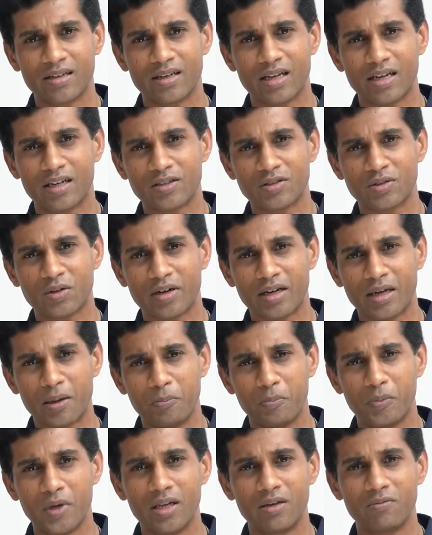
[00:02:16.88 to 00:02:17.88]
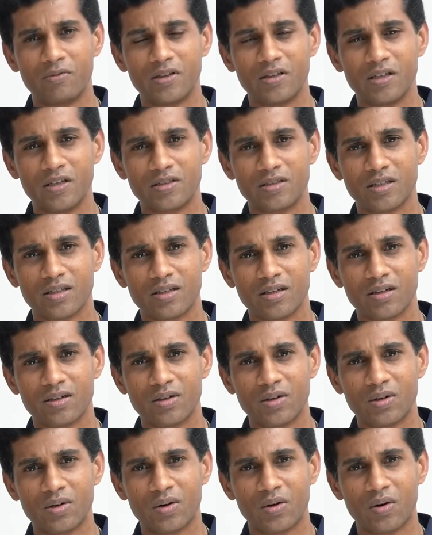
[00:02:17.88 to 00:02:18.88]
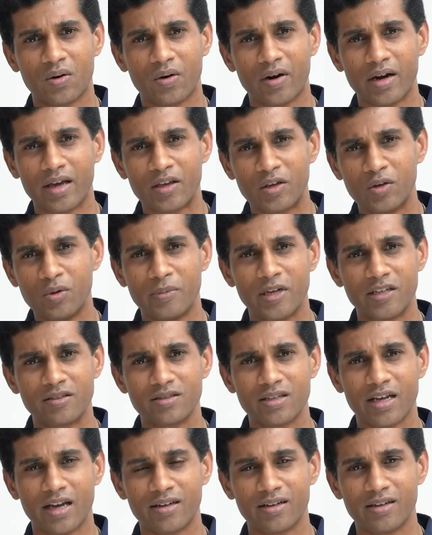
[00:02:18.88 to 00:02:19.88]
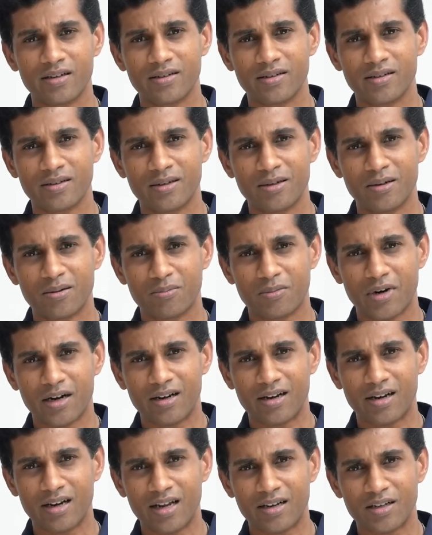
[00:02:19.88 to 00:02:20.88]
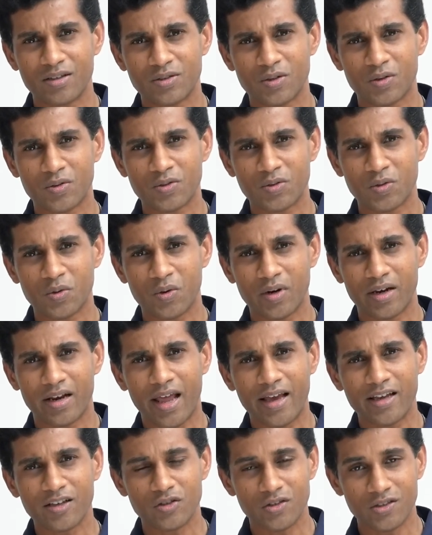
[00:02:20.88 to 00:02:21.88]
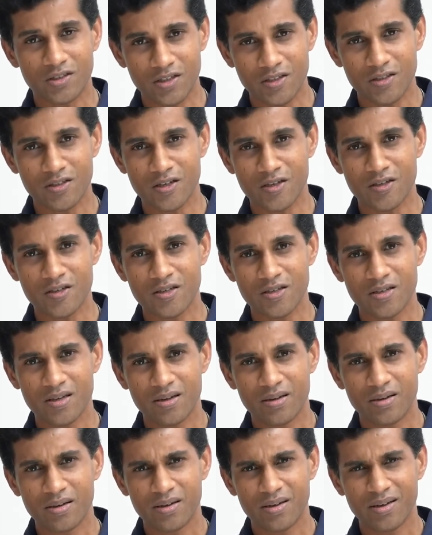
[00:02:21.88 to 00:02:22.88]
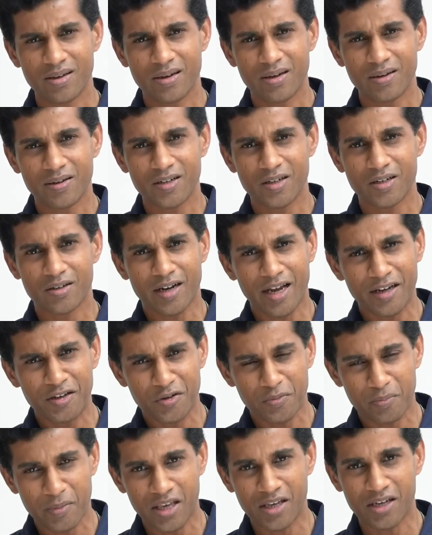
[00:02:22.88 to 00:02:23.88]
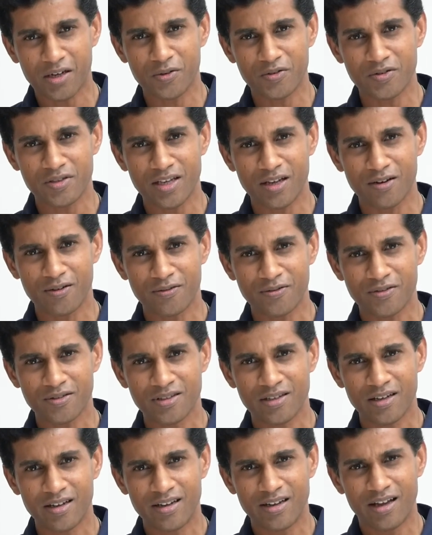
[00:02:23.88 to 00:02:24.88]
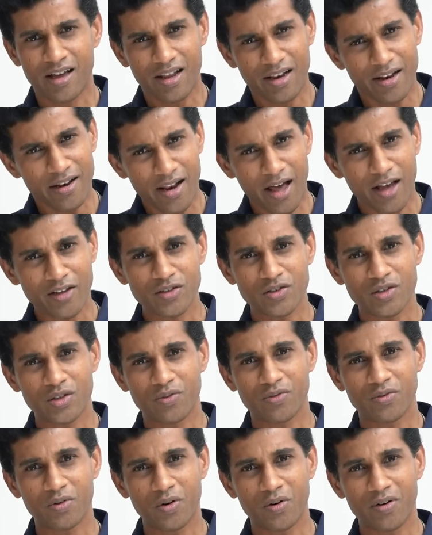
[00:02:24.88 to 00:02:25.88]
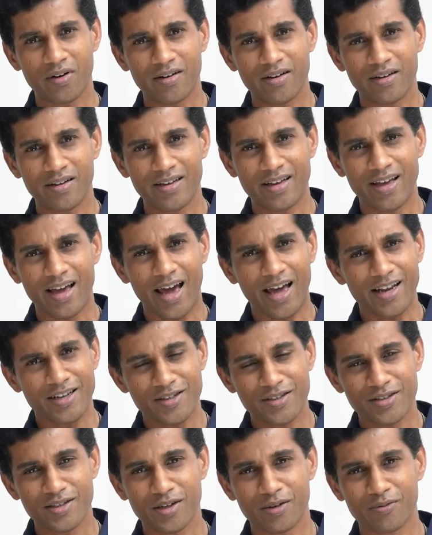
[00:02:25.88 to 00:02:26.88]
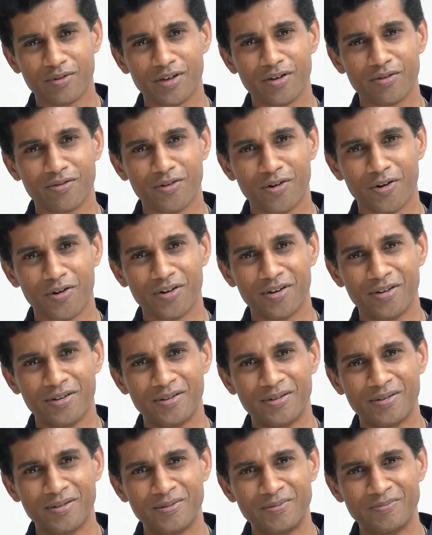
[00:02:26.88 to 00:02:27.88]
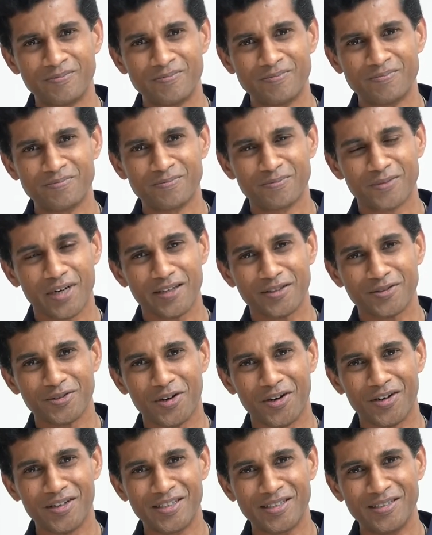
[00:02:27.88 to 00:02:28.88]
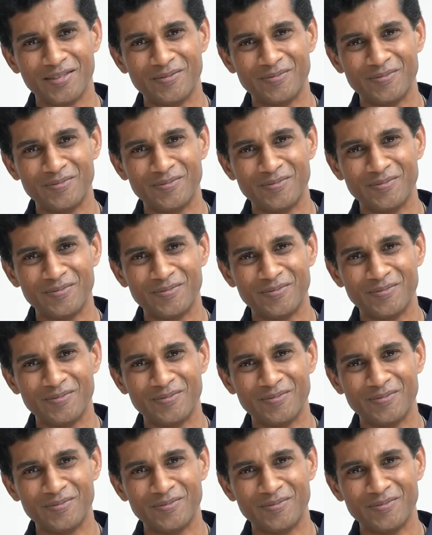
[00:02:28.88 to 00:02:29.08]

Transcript: Let us not compete with each other on a human standard, but let us also, like Jesus, try to make ourselves last of all and servant of all. Praise God.